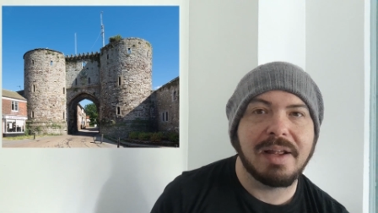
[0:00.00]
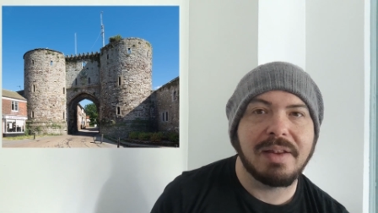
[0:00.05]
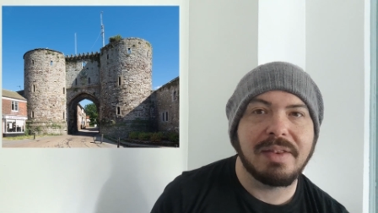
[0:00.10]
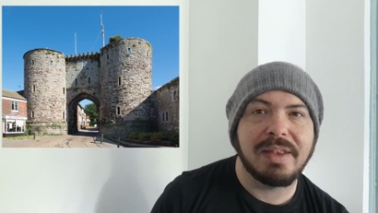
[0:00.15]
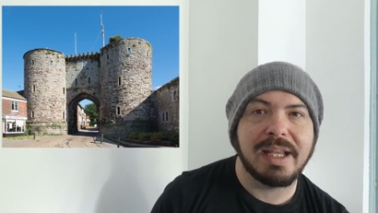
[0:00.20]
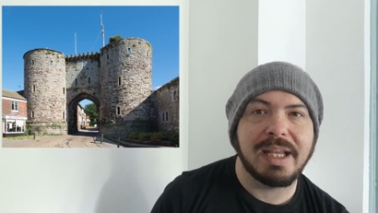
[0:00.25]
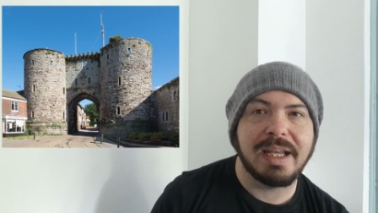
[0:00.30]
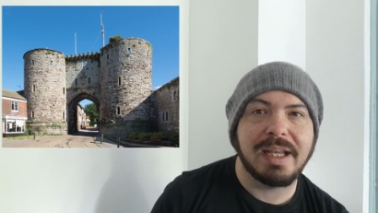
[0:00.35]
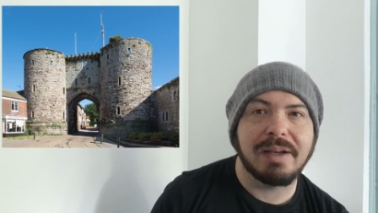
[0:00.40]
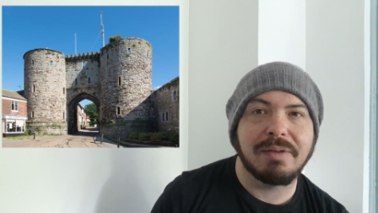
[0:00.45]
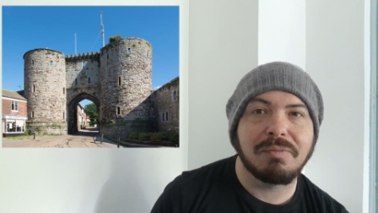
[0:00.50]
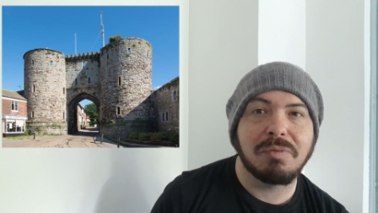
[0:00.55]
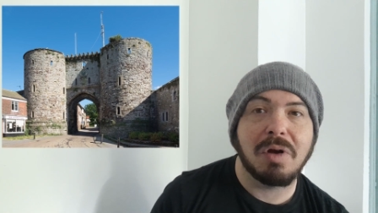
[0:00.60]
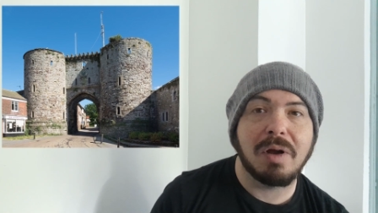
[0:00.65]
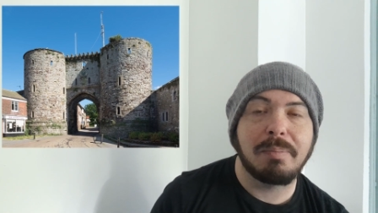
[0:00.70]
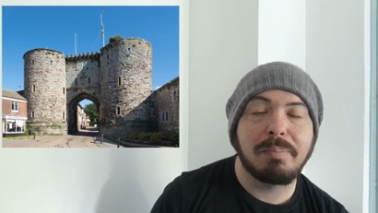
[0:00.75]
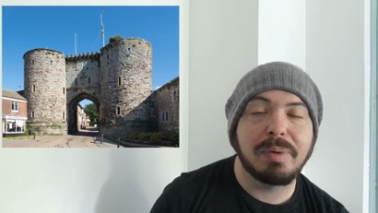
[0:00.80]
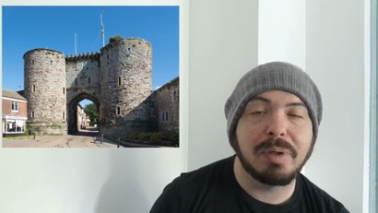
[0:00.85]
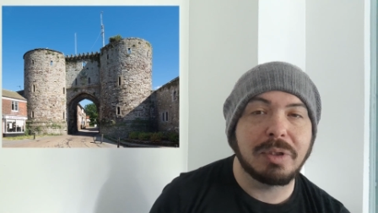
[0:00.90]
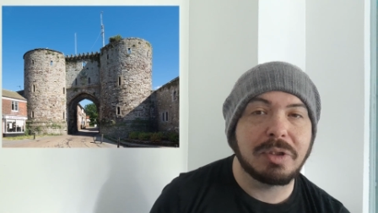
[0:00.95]
the
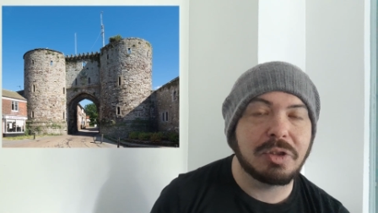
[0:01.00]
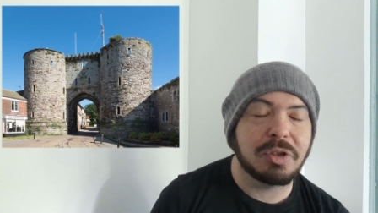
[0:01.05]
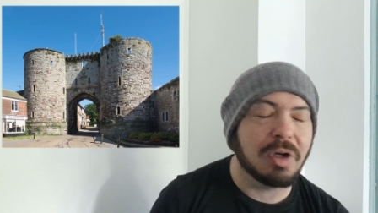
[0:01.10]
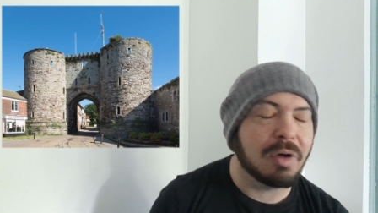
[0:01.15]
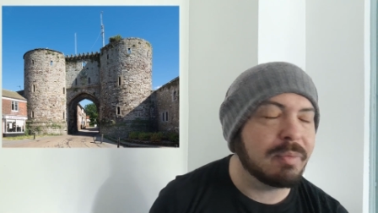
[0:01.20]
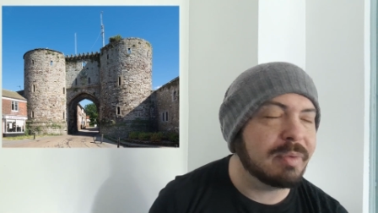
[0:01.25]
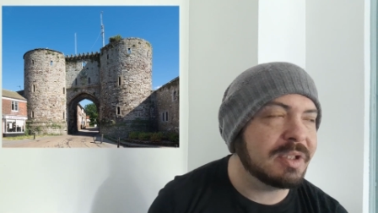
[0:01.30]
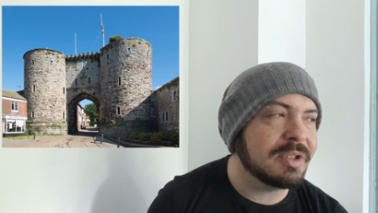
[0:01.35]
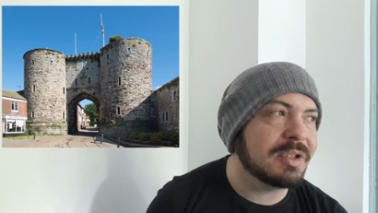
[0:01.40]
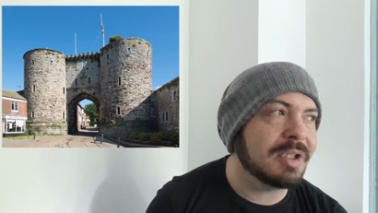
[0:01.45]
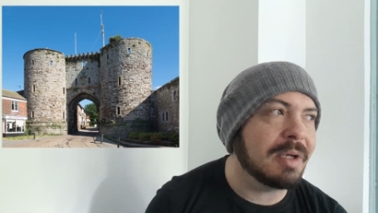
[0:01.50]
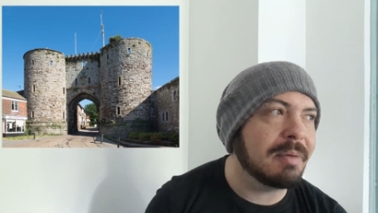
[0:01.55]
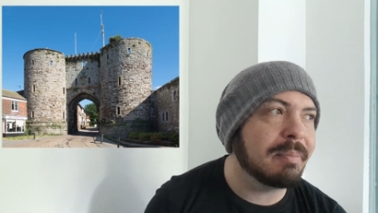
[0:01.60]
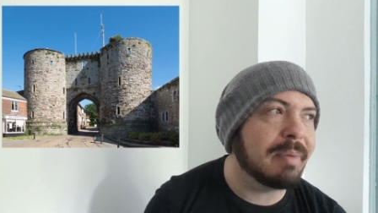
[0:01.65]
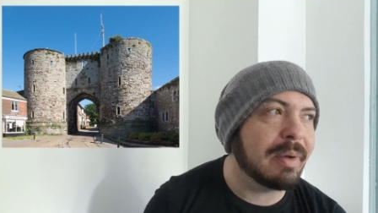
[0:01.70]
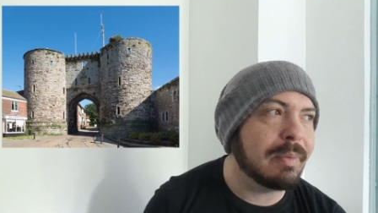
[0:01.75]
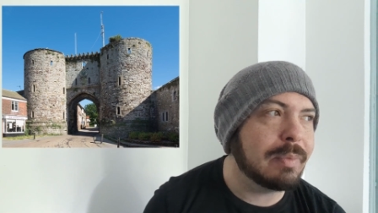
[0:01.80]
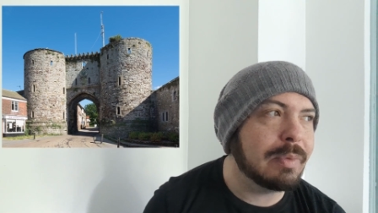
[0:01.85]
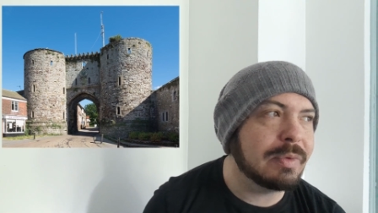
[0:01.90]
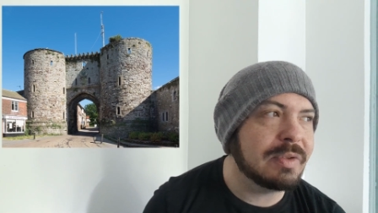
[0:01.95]
Rye bookshop, which is owned
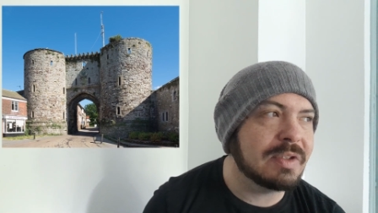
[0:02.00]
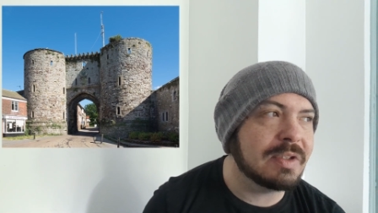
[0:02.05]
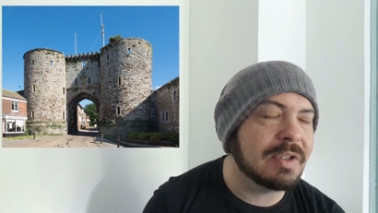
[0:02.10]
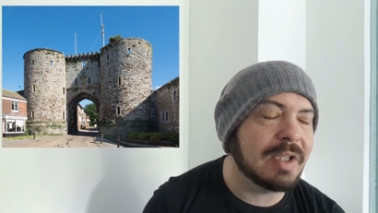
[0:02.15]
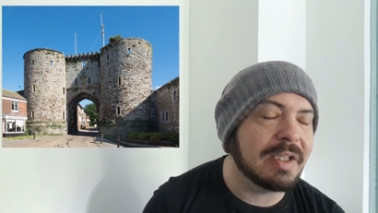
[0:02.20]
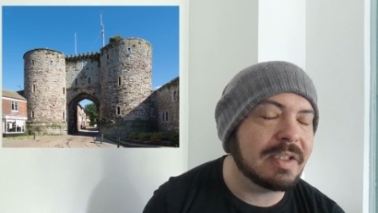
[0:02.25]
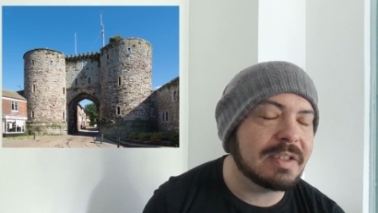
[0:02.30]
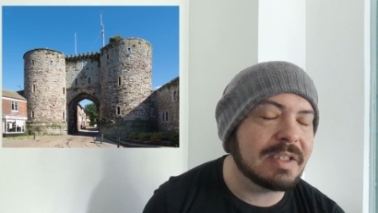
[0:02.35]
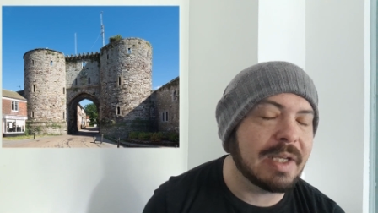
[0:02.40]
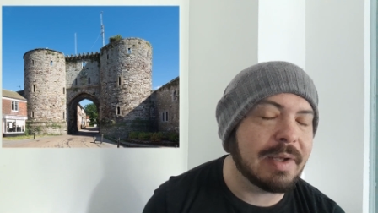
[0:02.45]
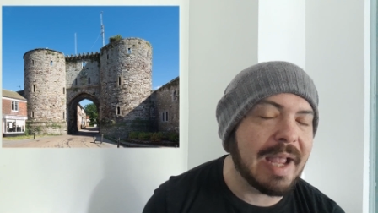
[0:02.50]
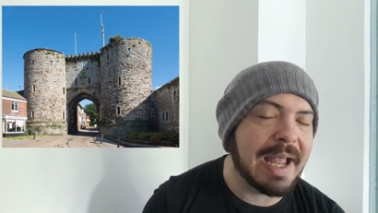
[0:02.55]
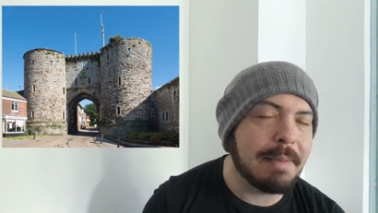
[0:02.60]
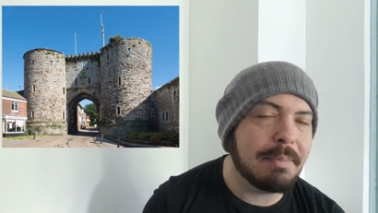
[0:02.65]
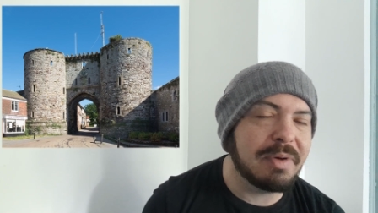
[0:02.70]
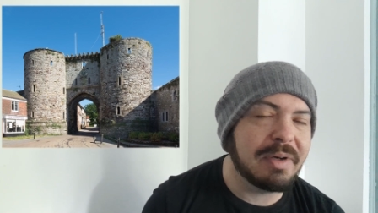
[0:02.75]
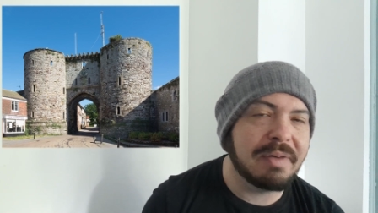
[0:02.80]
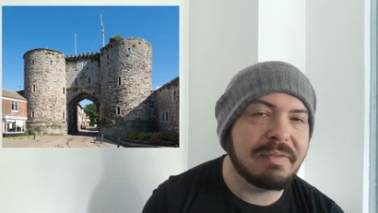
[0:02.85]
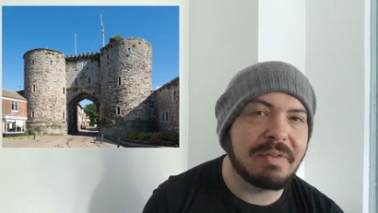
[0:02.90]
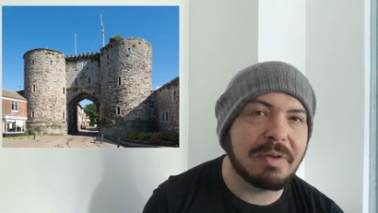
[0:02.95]
by Waterstone. So
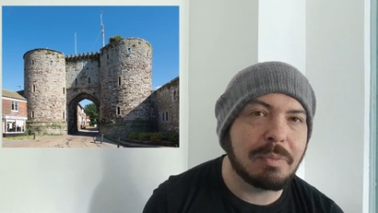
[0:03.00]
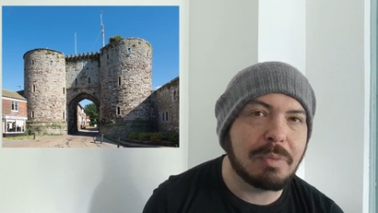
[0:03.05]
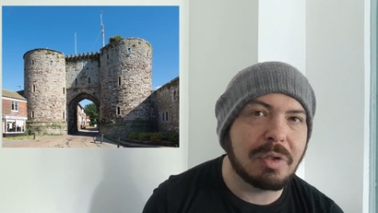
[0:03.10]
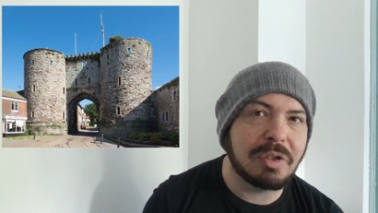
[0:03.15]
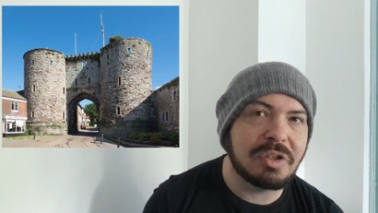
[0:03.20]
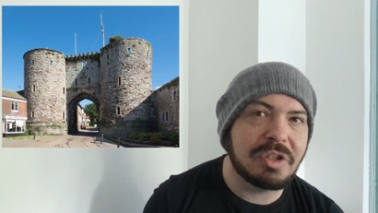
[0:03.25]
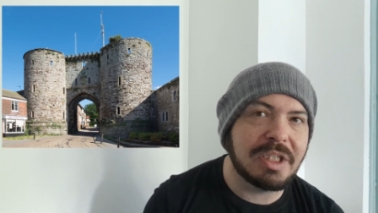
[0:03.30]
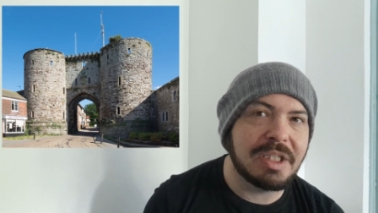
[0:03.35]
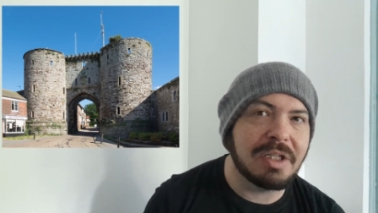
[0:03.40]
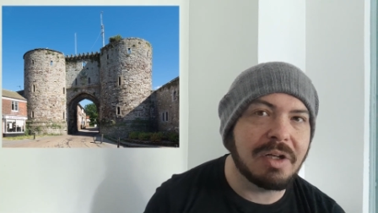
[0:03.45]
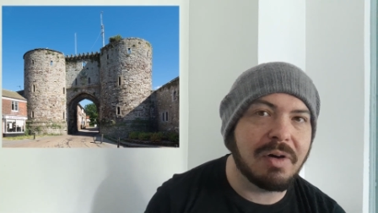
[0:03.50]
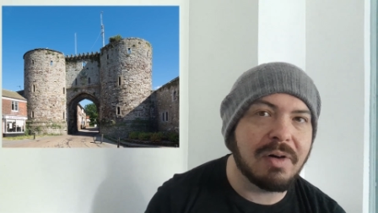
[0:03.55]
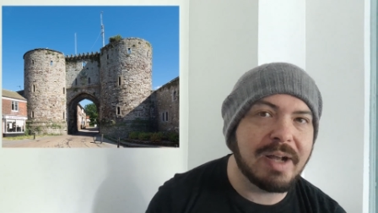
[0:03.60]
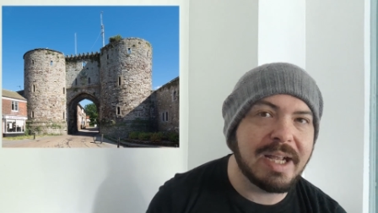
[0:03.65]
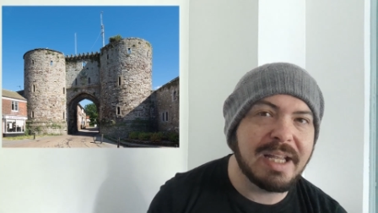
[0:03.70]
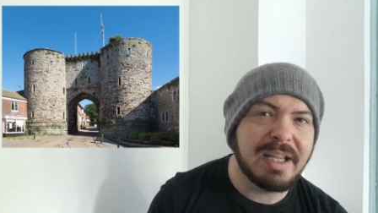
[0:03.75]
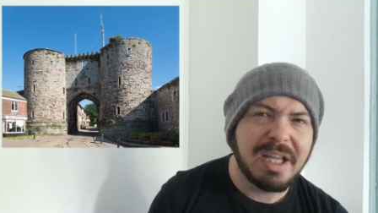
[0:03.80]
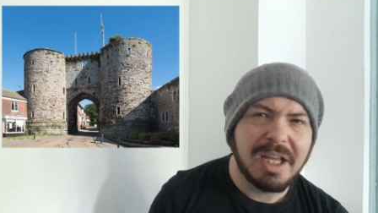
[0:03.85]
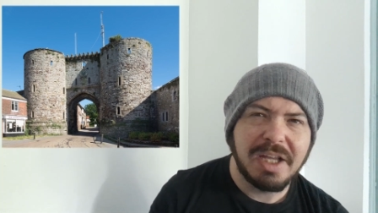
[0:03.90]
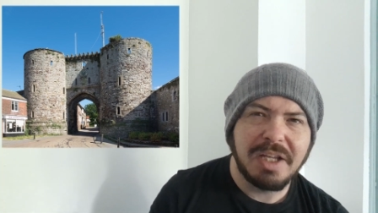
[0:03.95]
Emma, if you're watching,
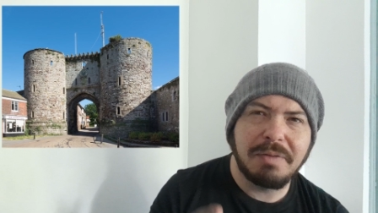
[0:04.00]
hi.